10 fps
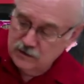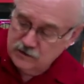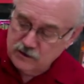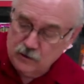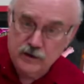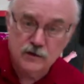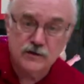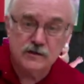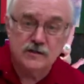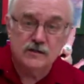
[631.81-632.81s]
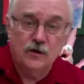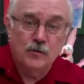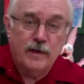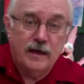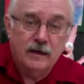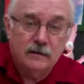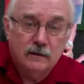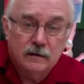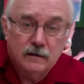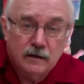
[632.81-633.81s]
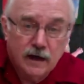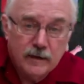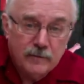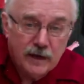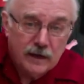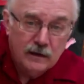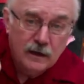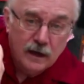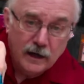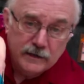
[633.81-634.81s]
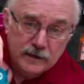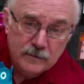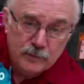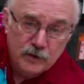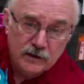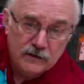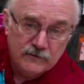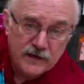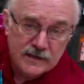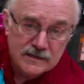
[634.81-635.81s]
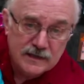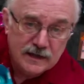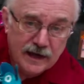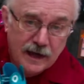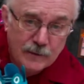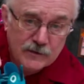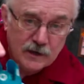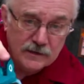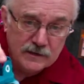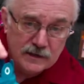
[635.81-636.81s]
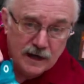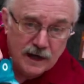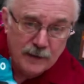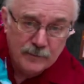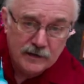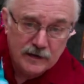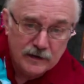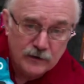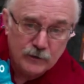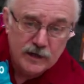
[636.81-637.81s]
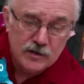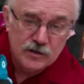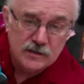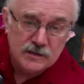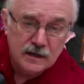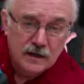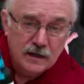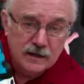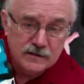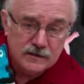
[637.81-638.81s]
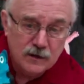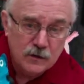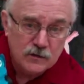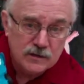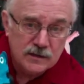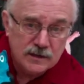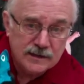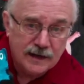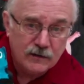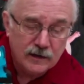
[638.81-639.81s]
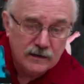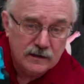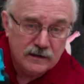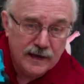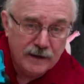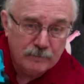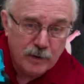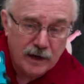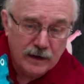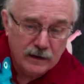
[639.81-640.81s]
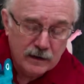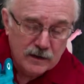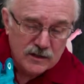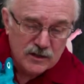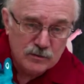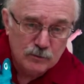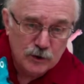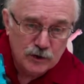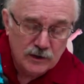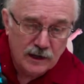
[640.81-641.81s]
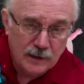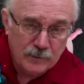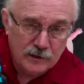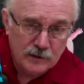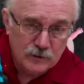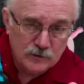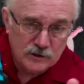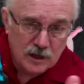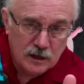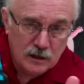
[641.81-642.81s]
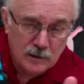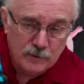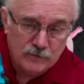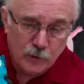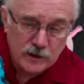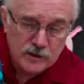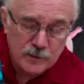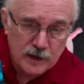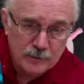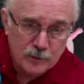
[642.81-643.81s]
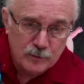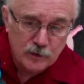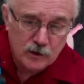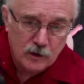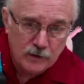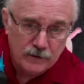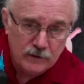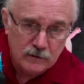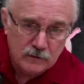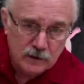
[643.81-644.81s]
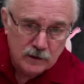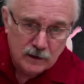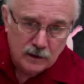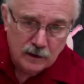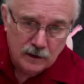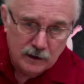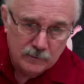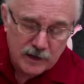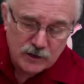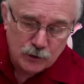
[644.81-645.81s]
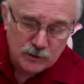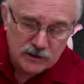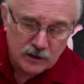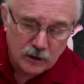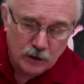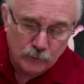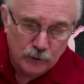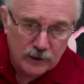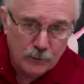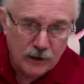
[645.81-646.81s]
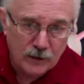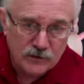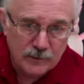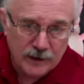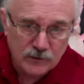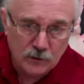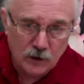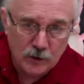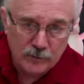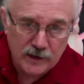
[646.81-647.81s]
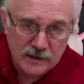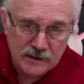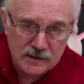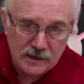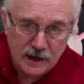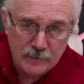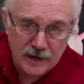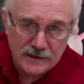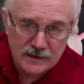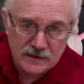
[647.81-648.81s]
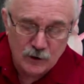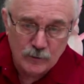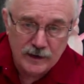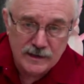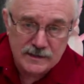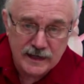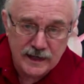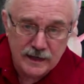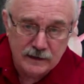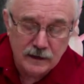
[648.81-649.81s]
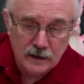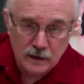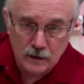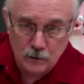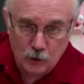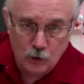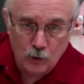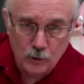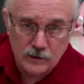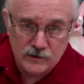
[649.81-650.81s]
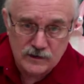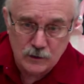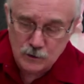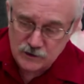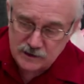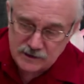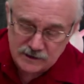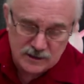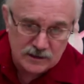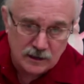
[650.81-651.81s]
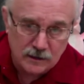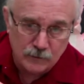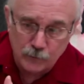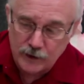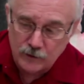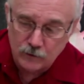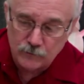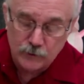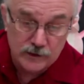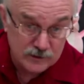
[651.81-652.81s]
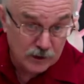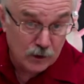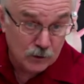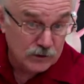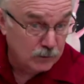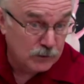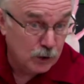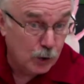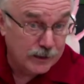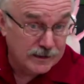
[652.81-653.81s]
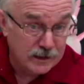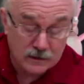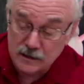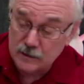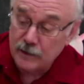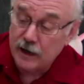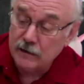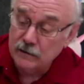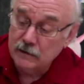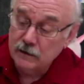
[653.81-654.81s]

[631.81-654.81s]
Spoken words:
So here's a snowman that I made. I did put the fancy tabs on the top and decorations. His nose sticks out. I did that by smushing up a little clump of orange paper, put it on there, and made sure it was stuck on really well, some extra long pieces. And I made the snowman's head, cut a hole where his nose is, and stuck it right over his nose that was already stuck to the bottle.